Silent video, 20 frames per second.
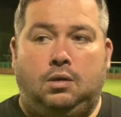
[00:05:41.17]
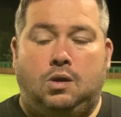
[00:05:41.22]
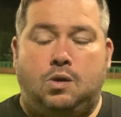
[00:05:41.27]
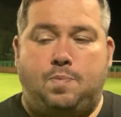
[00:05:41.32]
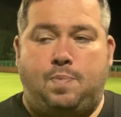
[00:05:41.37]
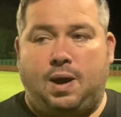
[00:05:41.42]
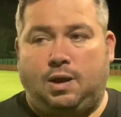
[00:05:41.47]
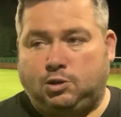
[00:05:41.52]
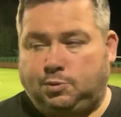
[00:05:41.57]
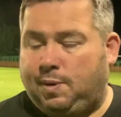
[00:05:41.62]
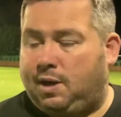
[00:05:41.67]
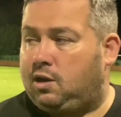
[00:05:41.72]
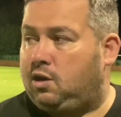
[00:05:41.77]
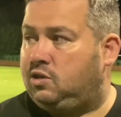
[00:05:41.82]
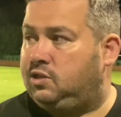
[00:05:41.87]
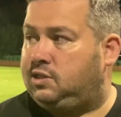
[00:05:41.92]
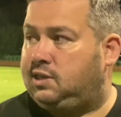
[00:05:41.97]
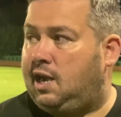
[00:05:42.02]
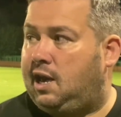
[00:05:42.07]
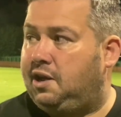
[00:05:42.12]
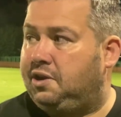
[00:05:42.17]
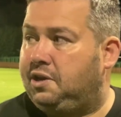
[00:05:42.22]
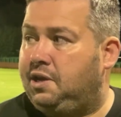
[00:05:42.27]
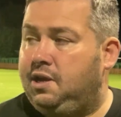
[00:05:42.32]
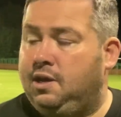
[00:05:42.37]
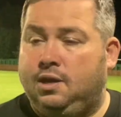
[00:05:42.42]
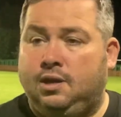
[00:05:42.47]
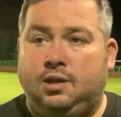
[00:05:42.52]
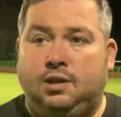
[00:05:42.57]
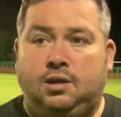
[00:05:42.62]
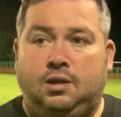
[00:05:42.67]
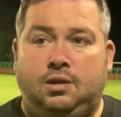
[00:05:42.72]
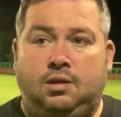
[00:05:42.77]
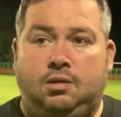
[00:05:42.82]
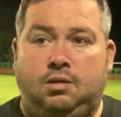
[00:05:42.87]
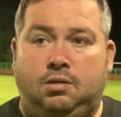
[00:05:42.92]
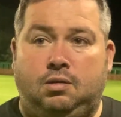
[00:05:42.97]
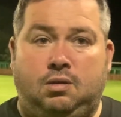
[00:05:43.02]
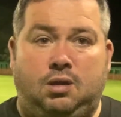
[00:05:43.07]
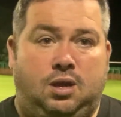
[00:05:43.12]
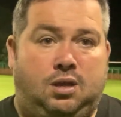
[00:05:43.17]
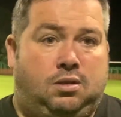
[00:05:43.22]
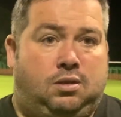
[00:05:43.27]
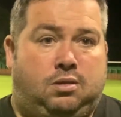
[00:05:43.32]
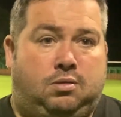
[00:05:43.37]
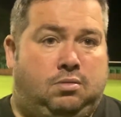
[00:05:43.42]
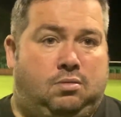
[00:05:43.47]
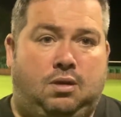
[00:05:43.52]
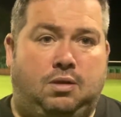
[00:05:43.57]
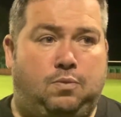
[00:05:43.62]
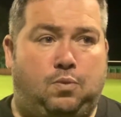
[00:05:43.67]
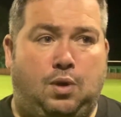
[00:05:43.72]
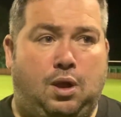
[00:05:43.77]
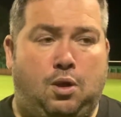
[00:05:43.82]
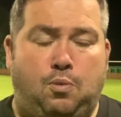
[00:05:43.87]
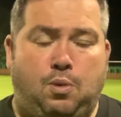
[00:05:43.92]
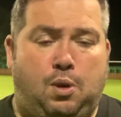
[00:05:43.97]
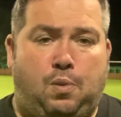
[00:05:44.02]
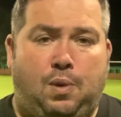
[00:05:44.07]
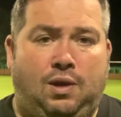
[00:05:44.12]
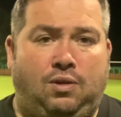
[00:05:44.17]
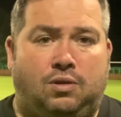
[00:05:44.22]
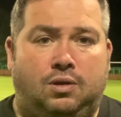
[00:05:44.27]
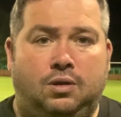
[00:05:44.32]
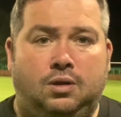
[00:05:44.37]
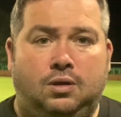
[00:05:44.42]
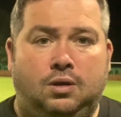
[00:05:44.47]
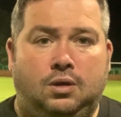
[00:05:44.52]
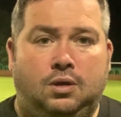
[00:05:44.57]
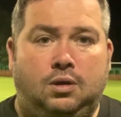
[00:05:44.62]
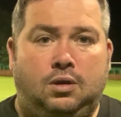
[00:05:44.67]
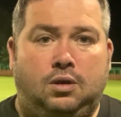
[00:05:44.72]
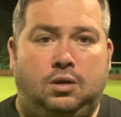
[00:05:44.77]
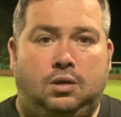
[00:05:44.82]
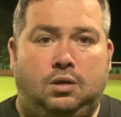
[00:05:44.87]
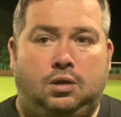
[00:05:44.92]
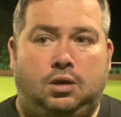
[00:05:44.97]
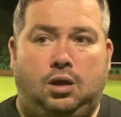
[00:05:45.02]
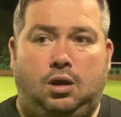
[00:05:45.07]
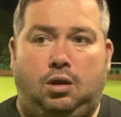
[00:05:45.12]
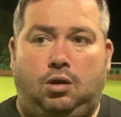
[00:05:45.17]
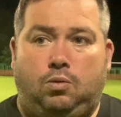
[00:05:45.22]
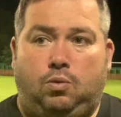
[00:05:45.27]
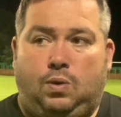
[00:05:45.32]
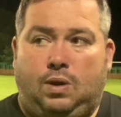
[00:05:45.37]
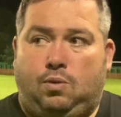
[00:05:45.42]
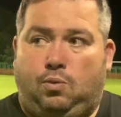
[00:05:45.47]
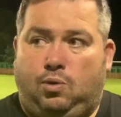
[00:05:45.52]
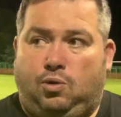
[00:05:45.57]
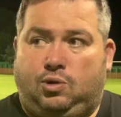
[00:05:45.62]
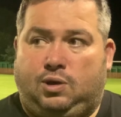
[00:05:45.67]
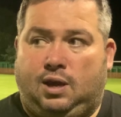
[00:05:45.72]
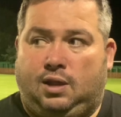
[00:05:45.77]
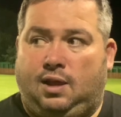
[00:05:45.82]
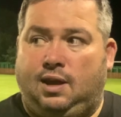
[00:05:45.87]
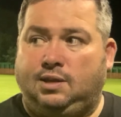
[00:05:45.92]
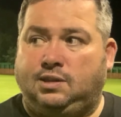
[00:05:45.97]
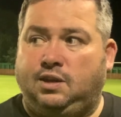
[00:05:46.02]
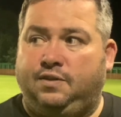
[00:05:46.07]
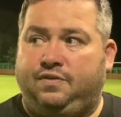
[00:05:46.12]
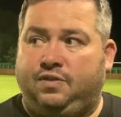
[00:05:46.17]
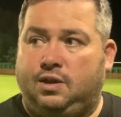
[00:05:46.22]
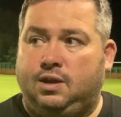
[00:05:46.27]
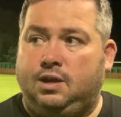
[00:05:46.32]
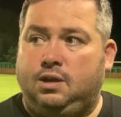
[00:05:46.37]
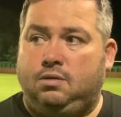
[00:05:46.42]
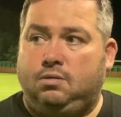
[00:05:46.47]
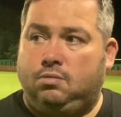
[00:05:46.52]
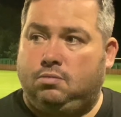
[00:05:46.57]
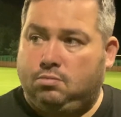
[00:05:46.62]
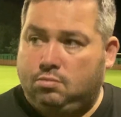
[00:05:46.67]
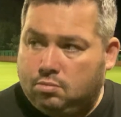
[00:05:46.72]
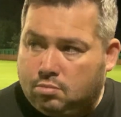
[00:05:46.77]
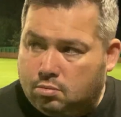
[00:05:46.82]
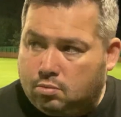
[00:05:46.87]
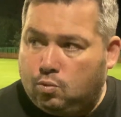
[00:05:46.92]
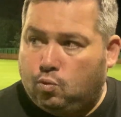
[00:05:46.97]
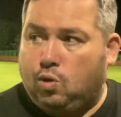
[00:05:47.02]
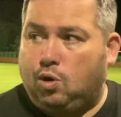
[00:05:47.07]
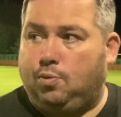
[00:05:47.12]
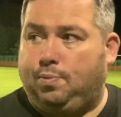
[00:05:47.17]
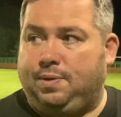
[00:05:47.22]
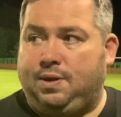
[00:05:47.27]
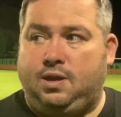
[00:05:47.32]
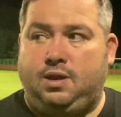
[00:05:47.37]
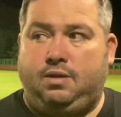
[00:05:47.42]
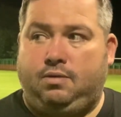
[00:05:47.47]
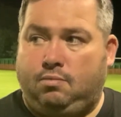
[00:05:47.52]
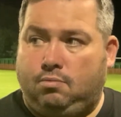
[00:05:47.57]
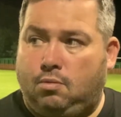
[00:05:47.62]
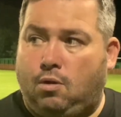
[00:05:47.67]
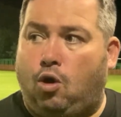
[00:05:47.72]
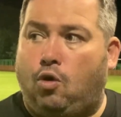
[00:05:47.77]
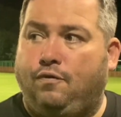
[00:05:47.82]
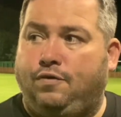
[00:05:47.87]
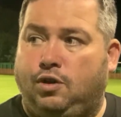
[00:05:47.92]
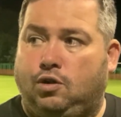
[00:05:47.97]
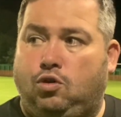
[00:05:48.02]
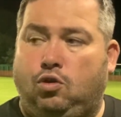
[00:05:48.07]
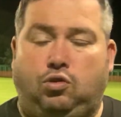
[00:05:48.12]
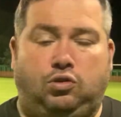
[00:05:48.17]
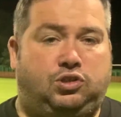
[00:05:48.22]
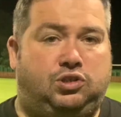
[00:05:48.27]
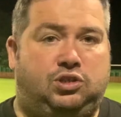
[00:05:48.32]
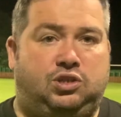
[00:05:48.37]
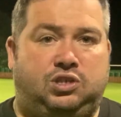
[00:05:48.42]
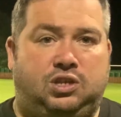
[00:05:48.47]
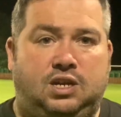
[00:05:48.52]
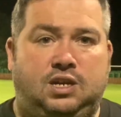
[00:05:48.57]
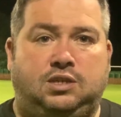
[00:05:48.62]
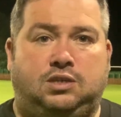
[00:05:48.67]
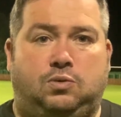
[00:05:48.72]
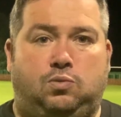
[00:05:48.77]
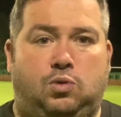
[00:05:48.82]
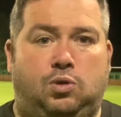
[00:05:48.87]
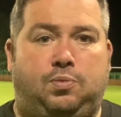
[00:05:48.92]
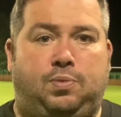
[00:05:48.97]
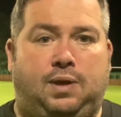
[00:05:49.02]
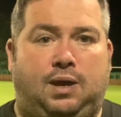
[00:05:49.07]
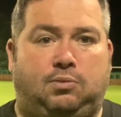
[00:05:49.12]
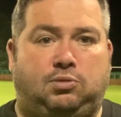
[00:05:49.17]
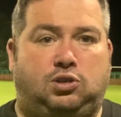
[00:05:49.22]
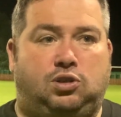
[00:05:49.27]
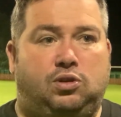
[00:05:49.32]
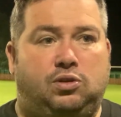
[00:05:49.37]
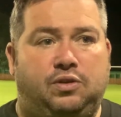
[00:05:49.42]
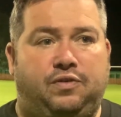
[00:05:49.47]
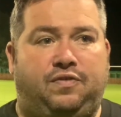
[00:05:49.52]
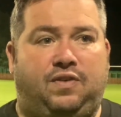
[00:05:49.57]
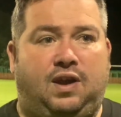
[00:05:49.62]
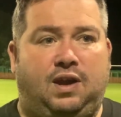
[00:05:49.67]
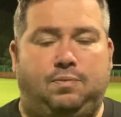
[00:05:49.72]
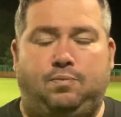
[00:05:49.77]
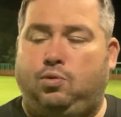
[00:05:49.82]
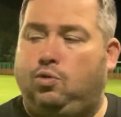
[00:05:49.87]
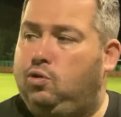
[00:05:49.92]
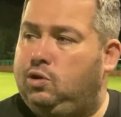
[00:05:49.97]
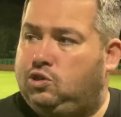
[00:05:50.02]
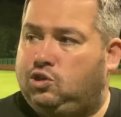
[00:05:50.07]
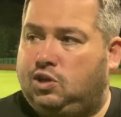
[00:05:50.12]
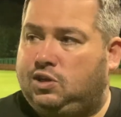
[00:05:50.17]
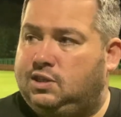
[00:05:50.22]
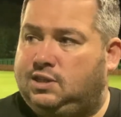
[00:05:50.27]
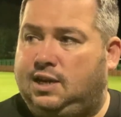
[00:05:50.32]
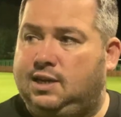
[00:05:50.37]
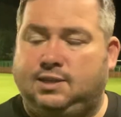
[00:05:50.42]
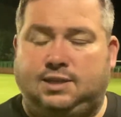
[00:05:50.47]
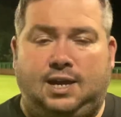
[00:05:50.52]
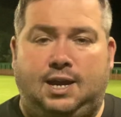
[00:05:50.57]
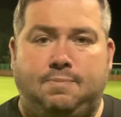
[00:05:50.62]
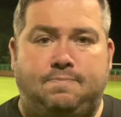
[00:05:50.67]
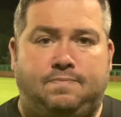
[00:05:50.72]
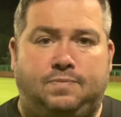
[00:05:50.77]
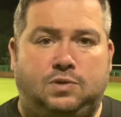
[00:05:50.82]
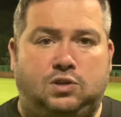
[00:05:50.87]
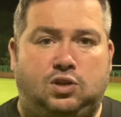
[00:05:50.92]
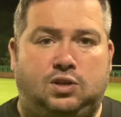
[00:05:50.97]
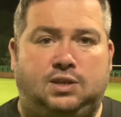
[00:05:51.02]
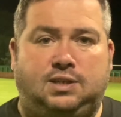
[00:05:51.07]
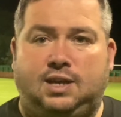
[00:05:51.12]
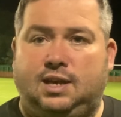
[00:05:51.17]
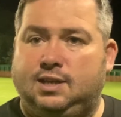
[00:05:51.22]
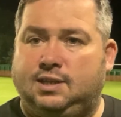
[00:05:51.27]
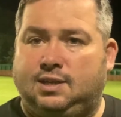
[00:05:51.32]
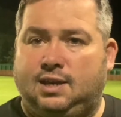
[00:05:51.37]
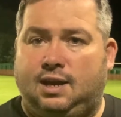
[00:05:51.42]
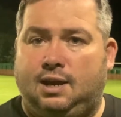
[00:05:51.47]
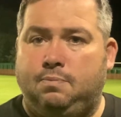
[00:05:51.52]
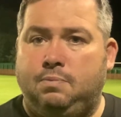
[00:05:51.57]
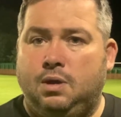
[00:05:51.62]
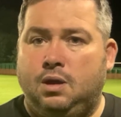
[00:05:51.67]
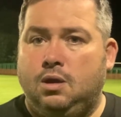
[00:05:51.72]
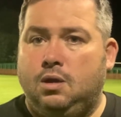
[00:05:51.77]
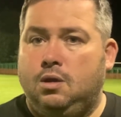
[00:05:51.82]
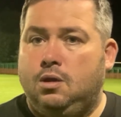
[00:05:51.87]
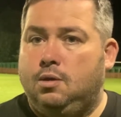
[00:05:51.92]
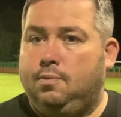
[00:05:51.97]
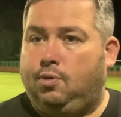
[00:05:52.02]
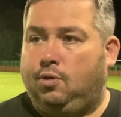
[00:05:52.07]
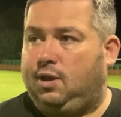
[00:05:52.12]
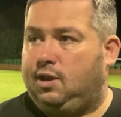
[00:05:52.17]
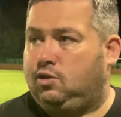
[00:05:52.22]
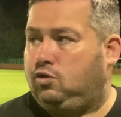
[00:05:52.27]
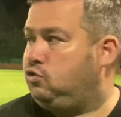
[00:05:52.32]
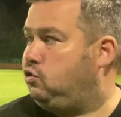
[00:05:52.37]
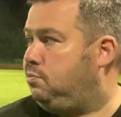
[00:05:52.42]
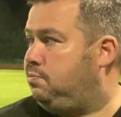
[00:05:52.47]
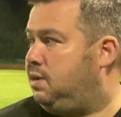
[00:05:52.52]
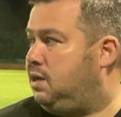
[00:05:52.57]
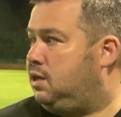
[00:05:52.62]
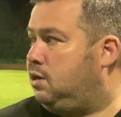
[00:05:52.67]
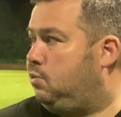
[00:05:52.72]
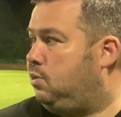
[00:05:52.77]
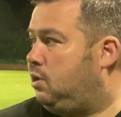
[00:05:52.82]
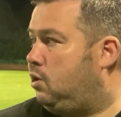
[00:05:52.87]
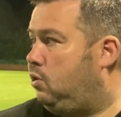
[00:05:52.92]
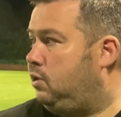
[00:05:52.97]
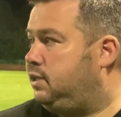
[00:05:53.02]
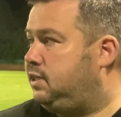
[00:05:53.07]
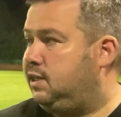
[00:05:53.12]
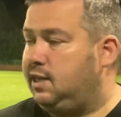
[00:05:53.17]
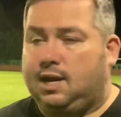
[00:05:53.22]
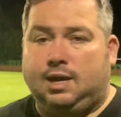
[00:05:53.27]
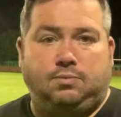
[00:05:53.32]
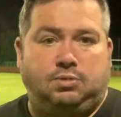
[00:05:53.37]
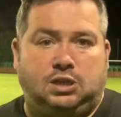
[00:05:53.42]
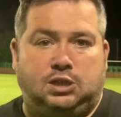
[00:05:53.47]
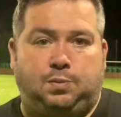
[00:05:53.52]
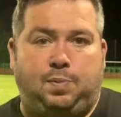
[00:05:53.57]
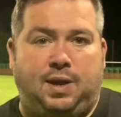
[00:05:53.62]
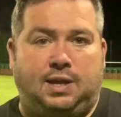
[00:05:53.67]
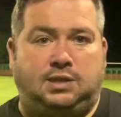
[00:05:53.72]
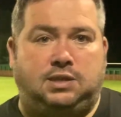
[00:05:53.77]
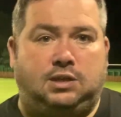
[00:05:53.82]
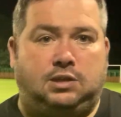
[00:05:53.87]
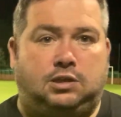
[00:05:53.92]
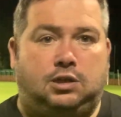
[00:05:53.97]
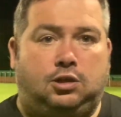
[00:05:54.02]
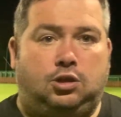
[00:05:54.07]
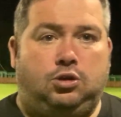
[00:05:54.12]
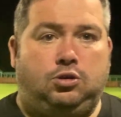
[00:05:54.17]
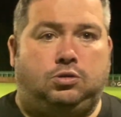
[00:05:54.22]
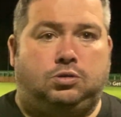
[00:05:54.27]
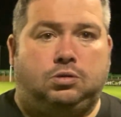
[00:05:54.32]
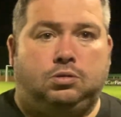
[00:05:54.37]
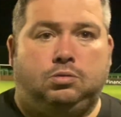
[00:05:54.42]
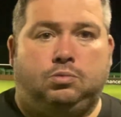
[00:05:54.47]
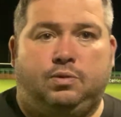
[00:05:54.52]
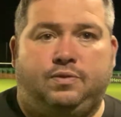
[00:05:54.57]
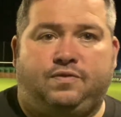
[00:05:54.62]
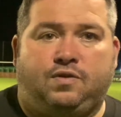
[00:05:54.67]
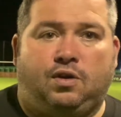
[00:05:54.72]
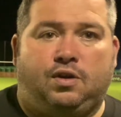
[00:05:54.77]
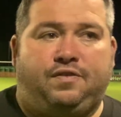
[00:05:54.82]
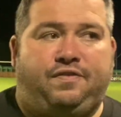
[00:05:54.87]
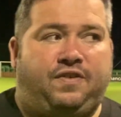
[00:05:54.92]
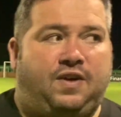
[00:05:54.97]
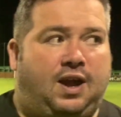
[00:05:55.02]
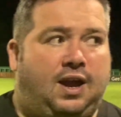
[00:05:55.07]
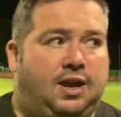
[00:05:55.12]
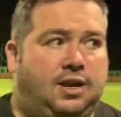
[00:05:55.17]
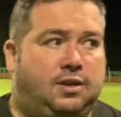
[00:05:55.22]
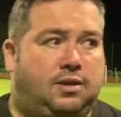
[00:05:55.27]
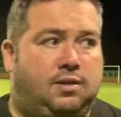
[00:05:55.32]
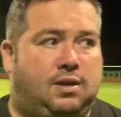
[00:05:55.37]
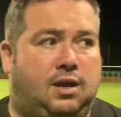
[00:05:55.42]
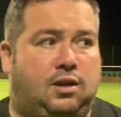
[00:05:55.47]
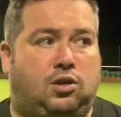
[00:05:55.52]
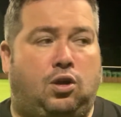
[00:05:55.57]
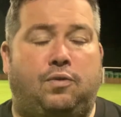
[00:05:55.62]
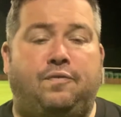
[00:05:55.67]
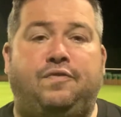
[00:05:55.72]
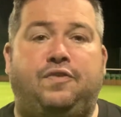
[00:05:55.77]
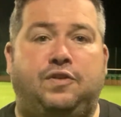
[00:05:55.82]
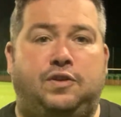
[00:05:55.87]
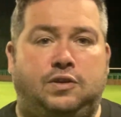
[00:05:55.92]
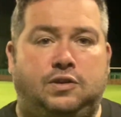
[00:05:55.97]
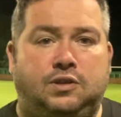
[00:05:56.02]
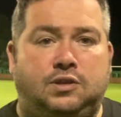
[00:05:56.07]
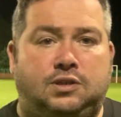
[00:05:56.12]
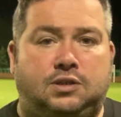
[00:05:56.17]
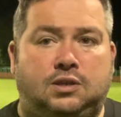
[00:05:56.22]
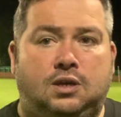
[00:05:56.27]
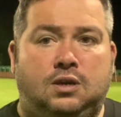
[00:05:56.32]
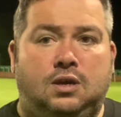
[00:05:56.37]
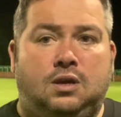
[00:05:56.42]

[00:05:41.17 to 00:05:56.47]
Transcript: Bounce back on Saturday, and we will. We'll collectively, we'll be, over the course of the season, we'll be absolutely fine, but it's going to take time. It's going to take time, but that doesn't mean that we go into games expecting to lose. We've got to find that confidence